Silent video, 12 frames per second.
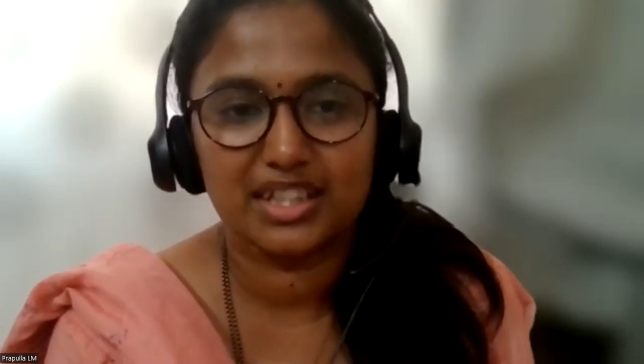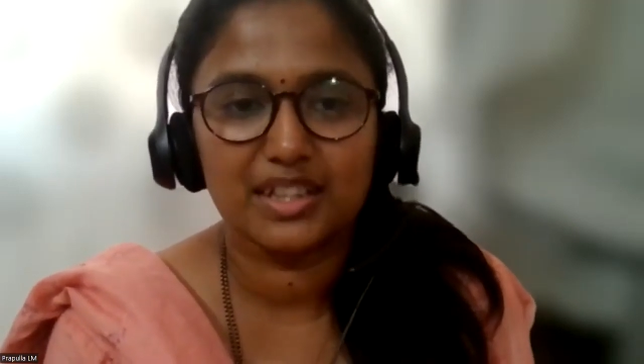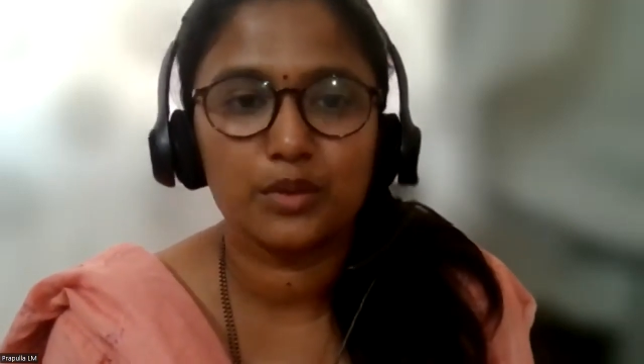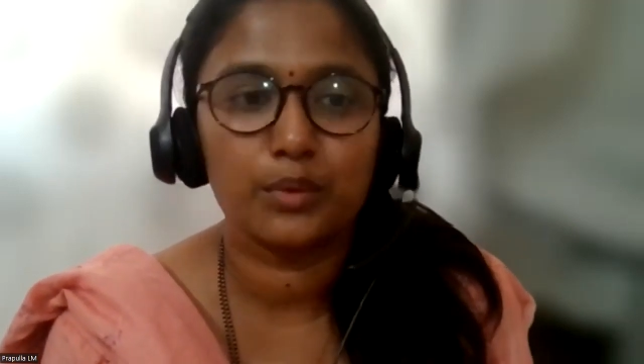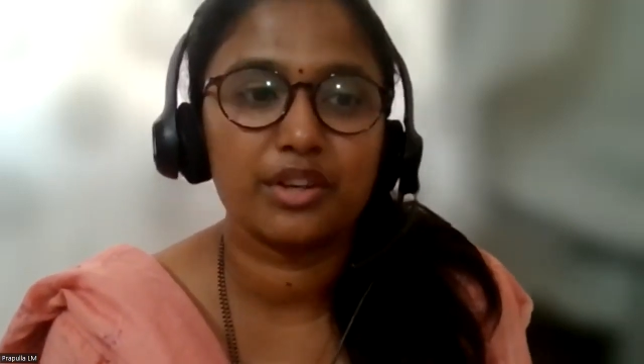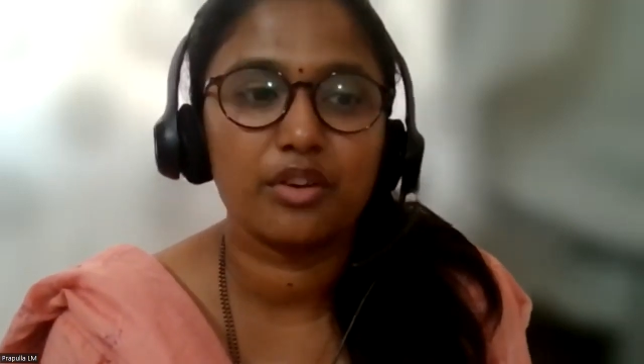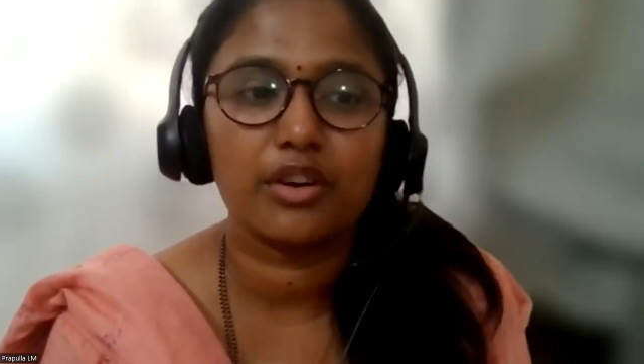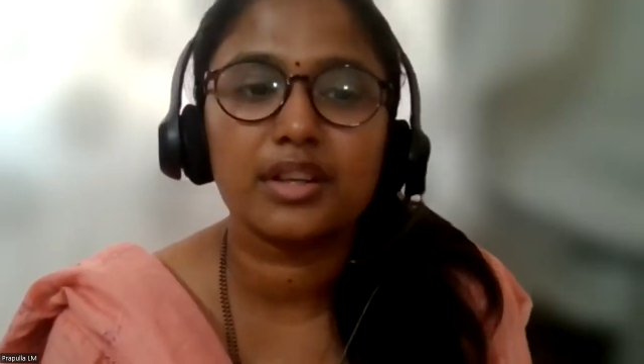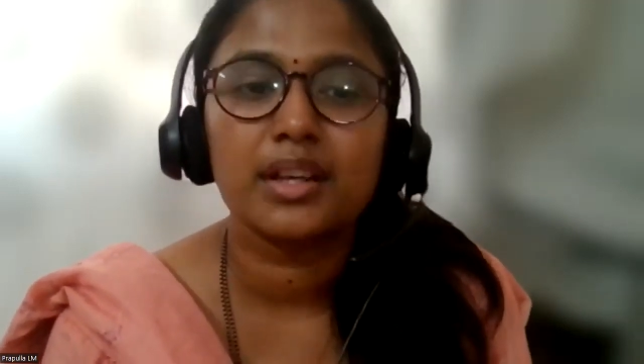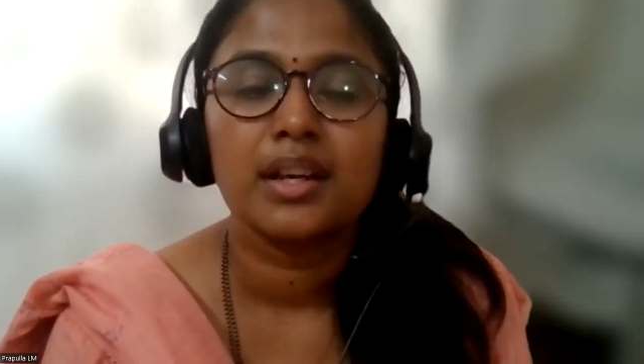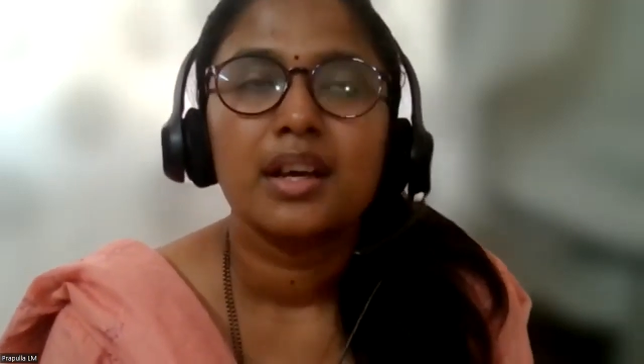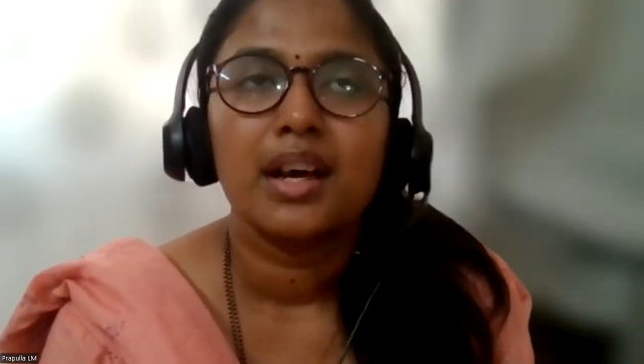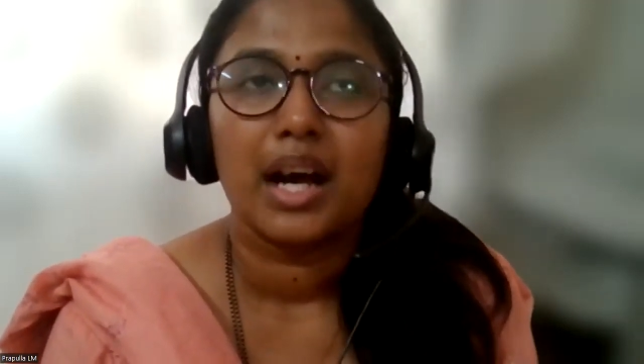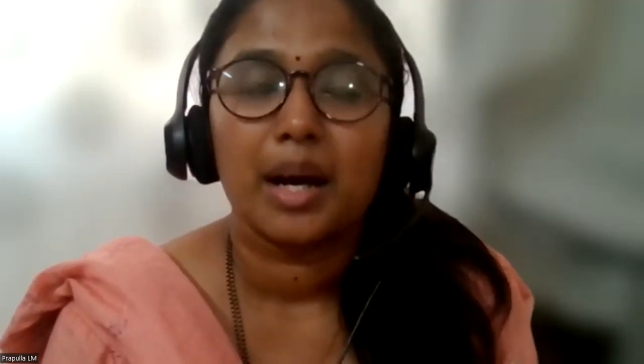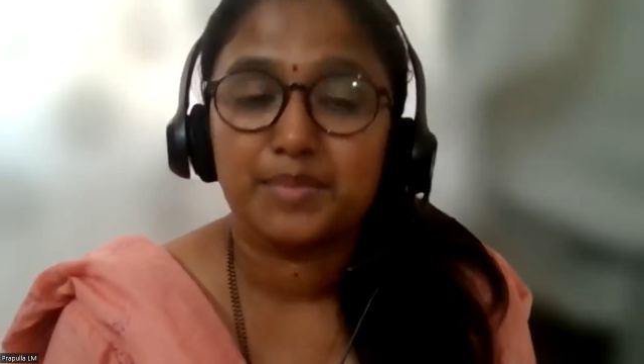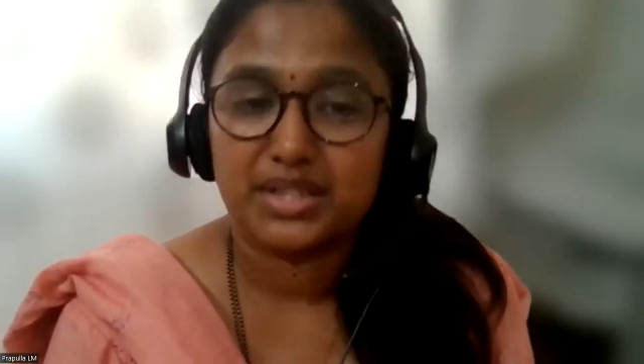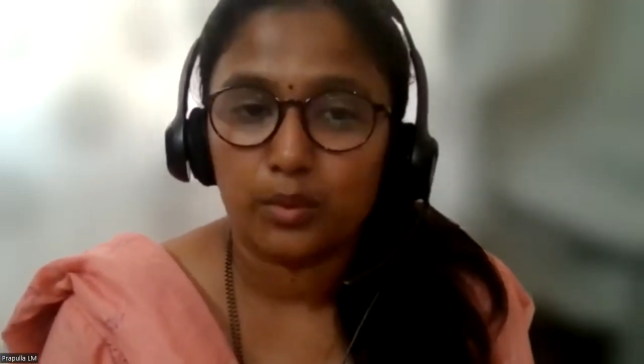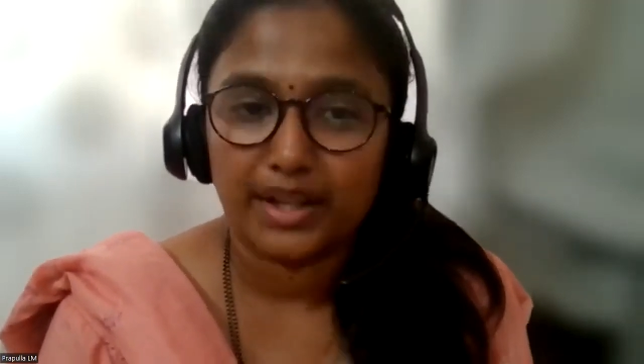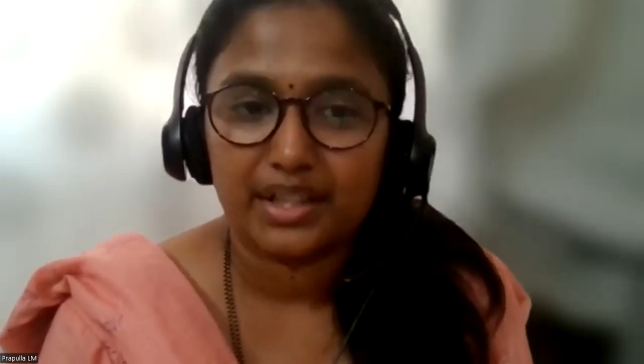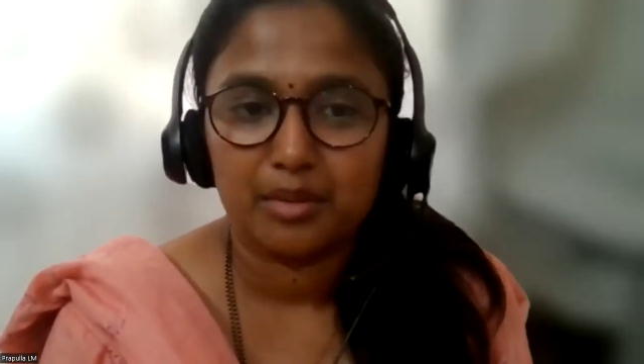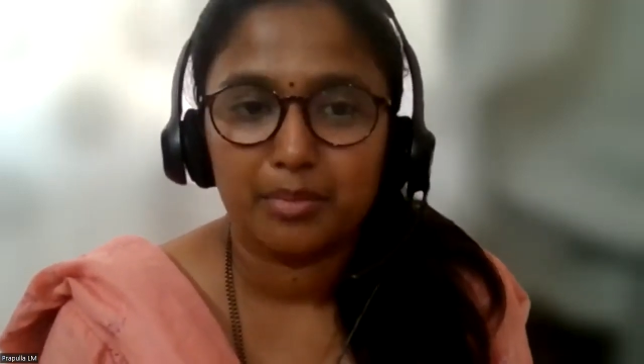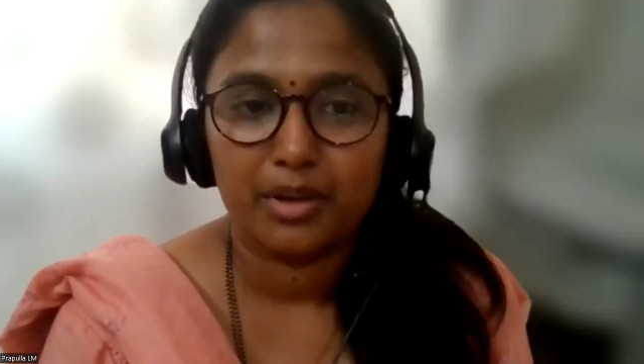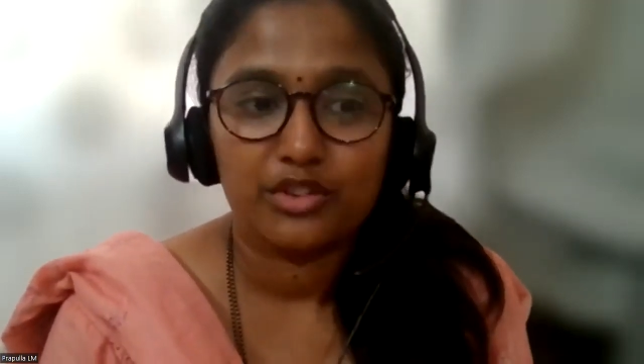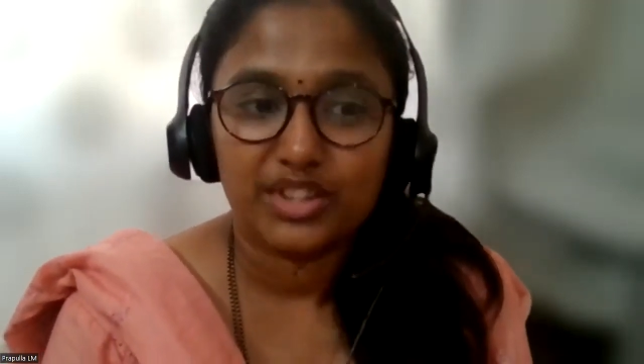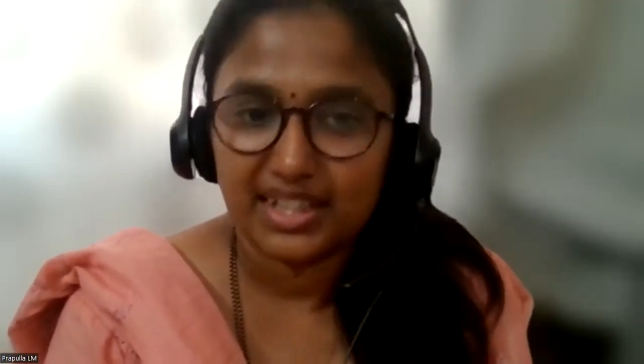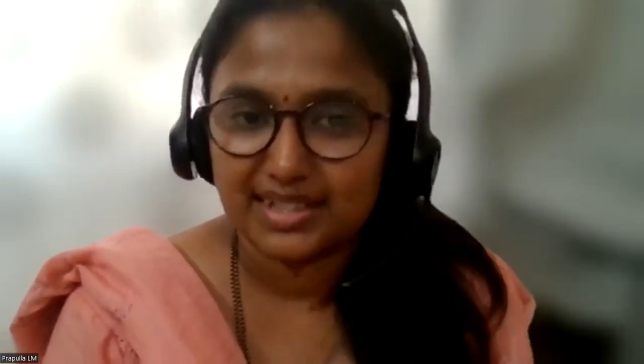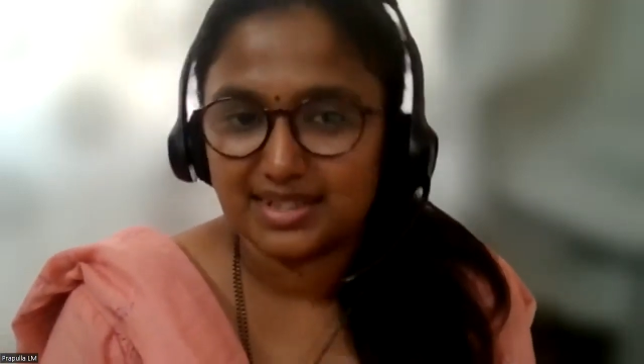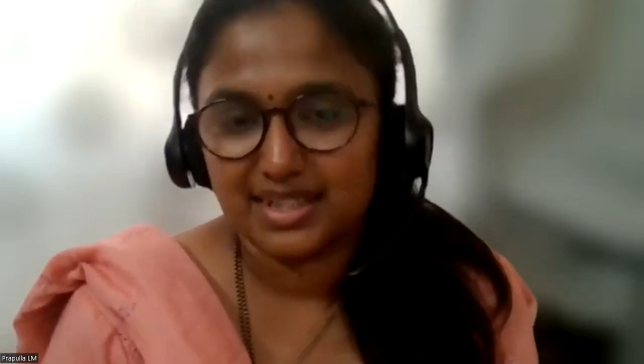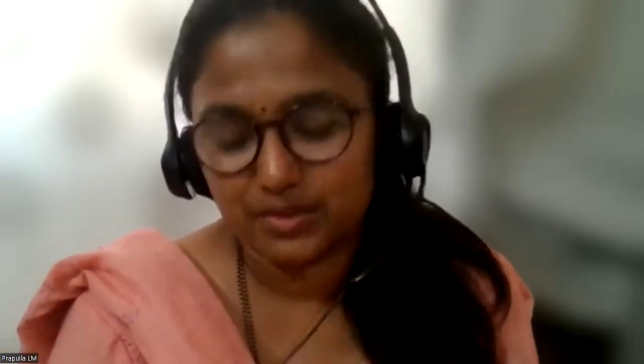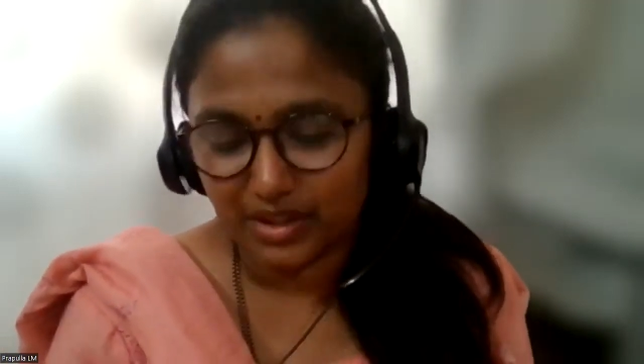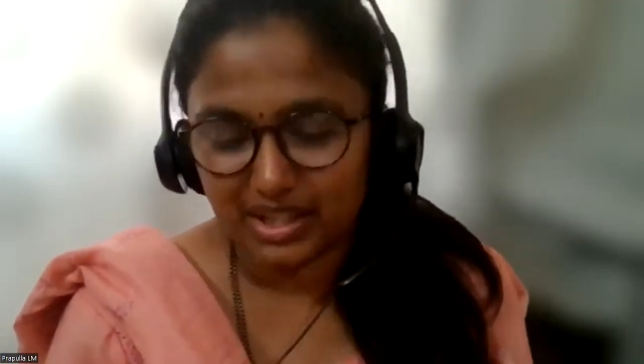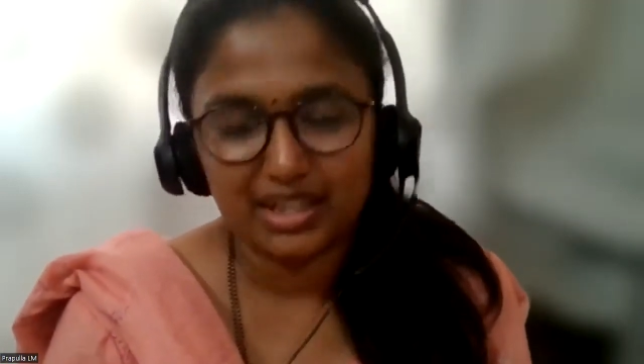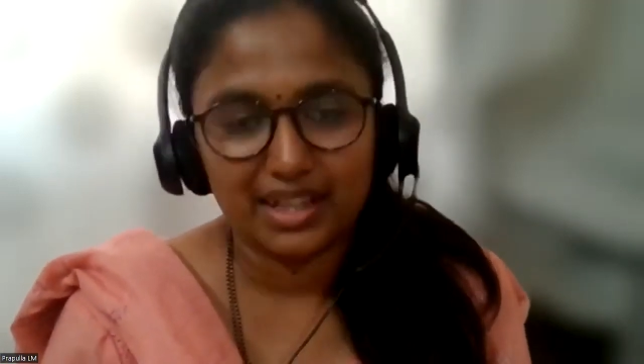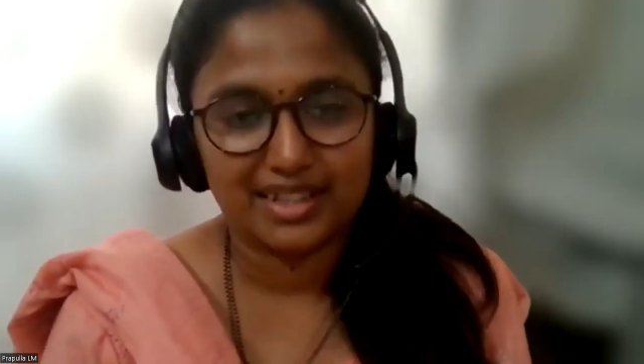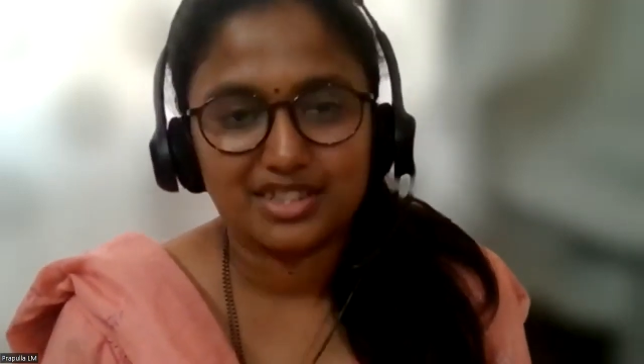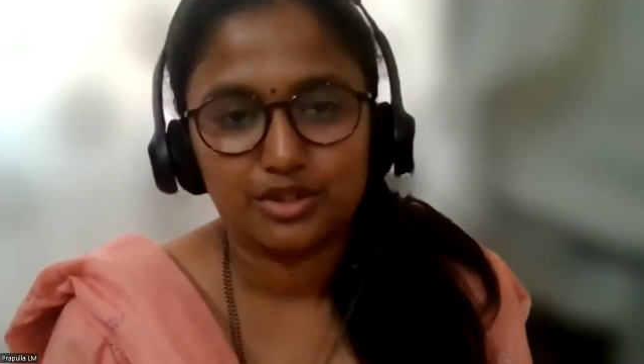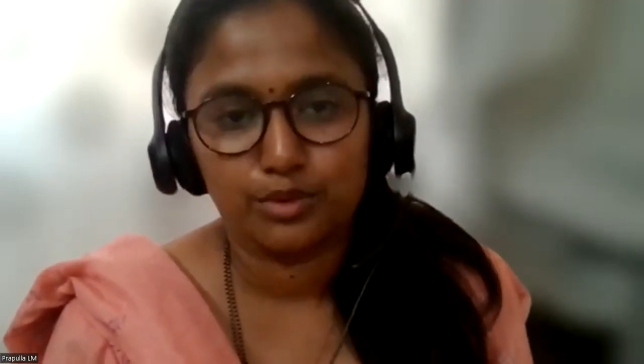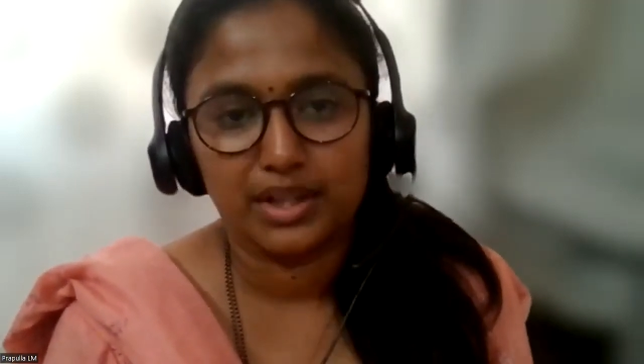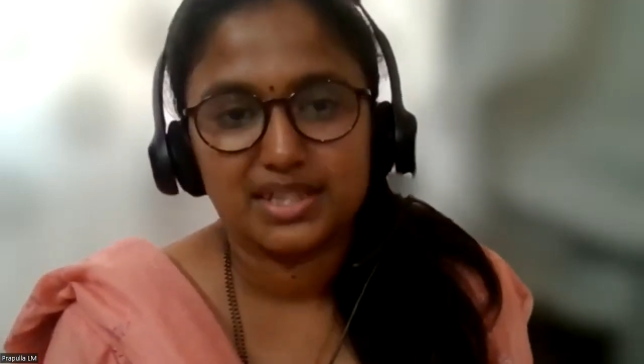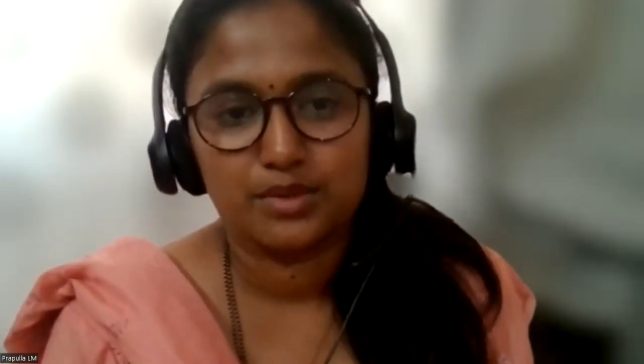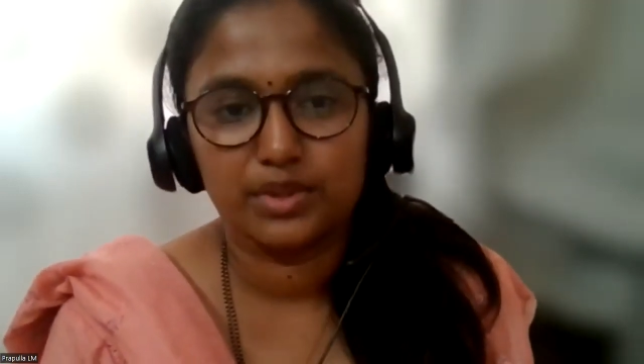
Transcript: I think we are not observant about things that's very next to us.